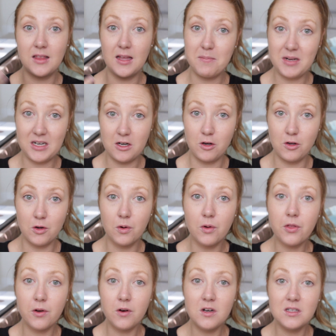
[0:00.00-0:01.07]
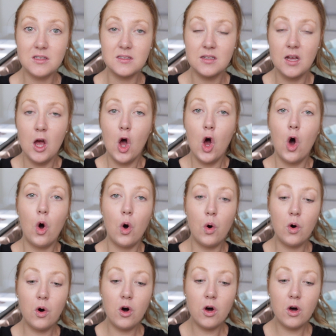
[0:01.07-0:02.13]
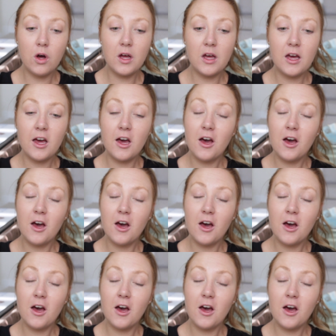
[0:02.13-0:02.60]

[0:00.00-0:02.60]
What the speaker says: Let me know your thoughts. Or